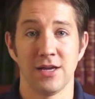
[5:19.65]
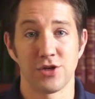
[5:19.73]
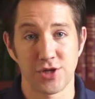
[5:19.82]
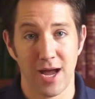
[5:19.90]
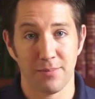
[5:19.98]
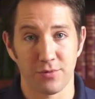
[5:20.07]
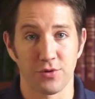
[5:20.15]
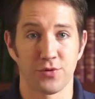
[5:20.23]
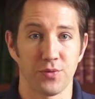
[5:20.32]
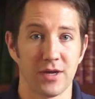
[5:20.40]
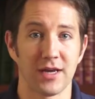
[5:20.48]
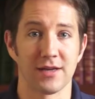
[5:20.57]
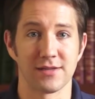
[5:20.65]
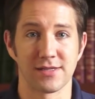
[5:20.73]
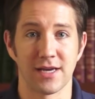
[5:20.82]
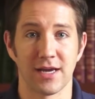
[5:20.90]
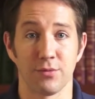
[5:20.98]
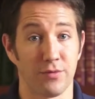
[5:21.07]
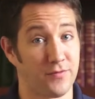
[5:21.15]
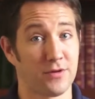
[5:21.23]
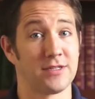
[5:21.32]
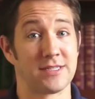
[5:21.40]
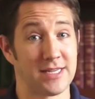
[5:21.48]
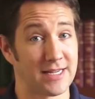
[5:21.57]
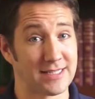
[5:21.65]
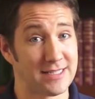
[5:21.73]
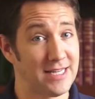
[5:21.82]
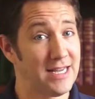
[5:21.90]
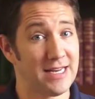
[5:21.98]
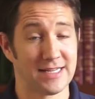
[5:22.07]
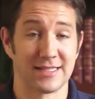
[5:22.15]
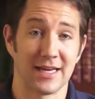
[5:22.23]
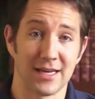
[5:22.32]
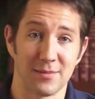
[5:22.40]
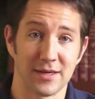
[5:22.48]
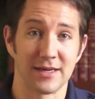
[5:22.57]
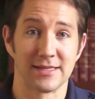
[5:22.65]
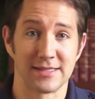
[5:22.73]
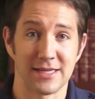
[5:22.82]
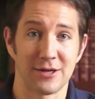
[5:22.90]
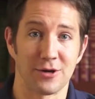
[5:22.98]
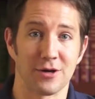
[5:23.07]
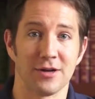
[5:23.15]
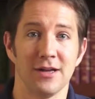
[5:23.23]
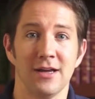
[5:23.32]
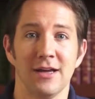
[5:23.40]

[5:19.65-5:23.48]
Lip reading: chapter 3 and say, well, verse 16 is going to be a zinger.